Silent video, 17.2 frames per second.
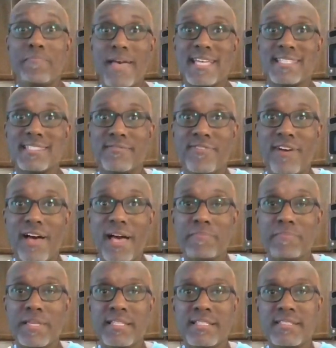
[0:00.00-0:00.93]
past the five
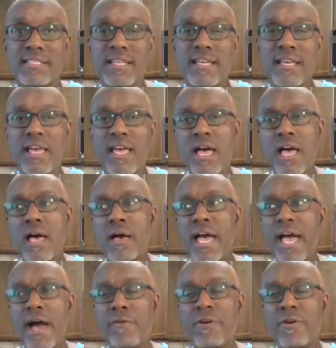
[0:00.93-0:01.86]
minutes.
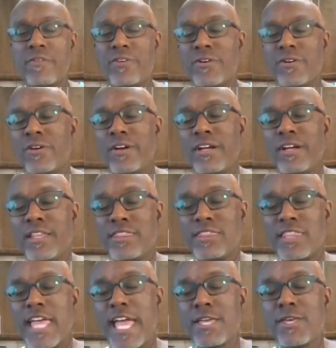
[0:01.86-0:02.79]
However,
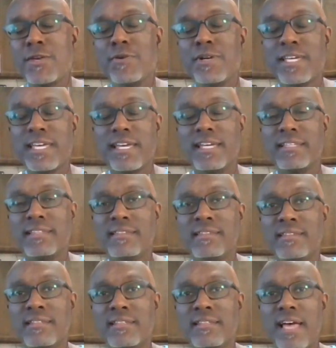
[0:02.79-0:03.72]
thank you again
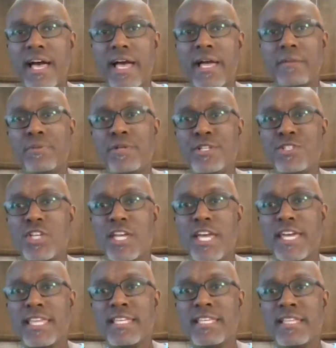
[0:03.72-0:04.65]
I
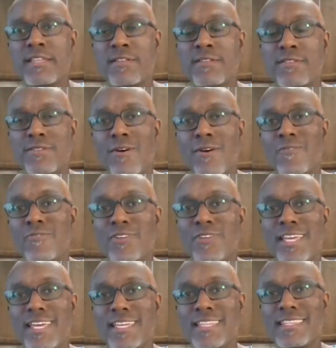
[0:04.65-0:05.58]
appreciate it. Don't
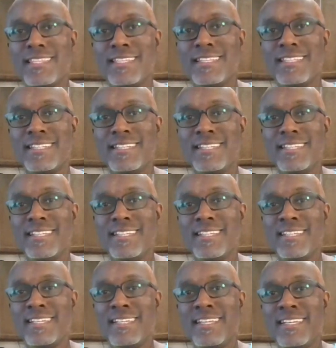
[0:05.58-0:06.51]
forget
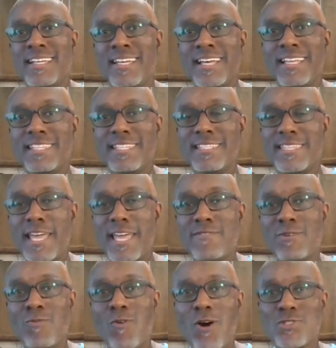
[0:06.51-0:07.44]
the
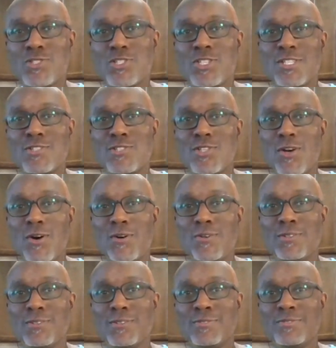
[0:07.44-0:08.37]
David Washington
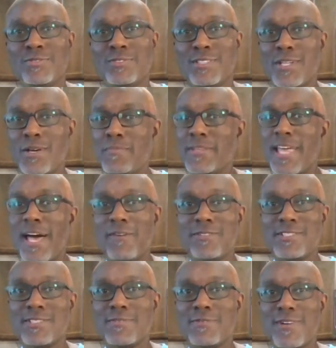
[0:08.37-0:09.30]
Show coming out
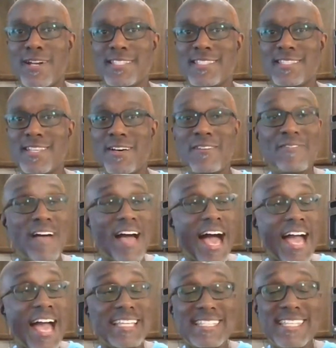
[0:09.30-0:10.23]
with some great stuff.
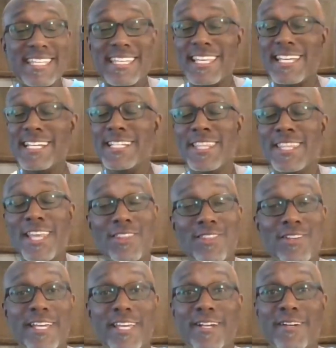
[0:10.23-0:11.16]
I did
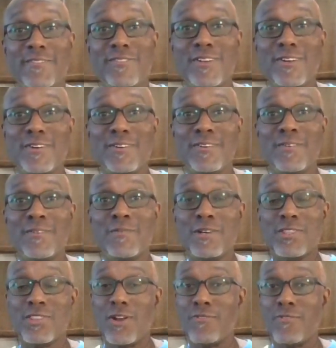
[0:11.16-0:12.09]
another interview
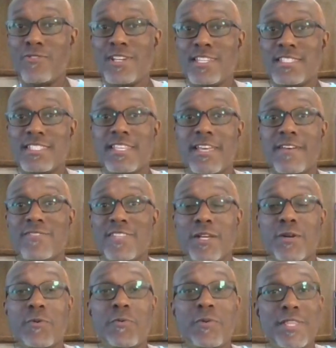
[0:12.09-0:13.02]
with our friend
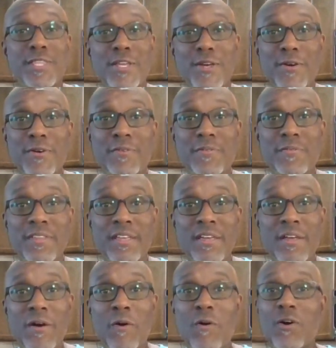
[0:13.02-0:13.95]
Stephanie Quinu
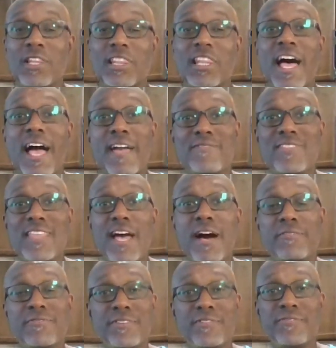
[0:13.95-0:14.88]
on Live
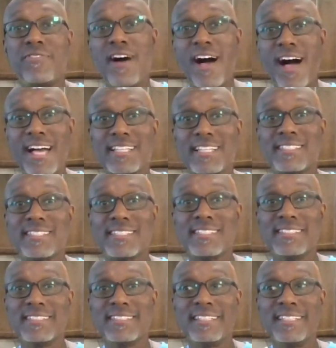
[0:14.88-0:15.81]
Now from Fox.
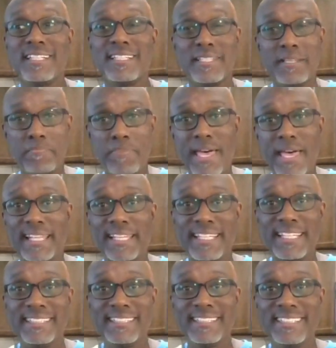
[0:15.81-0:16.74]

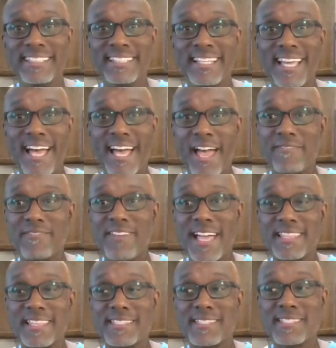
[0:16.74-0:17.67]
Compelling. I've
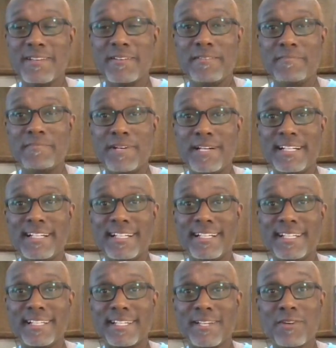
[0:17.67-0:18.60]
gotten some
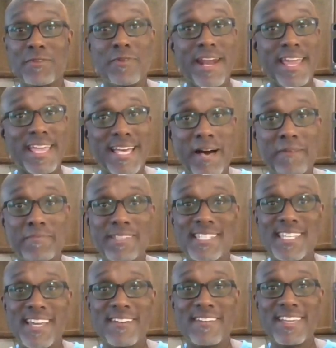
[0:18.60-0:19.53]
uh, great
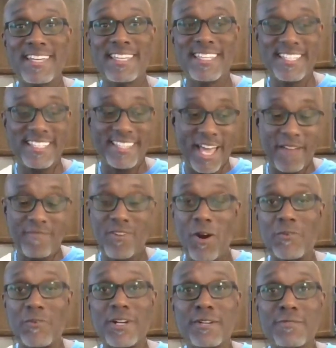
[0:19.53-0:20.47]
commentary and I've
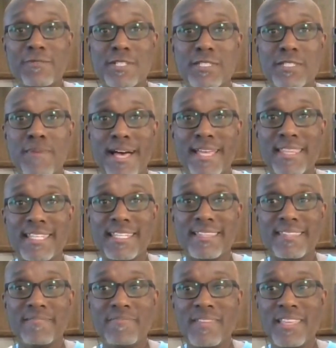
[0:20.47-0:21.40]
already responded.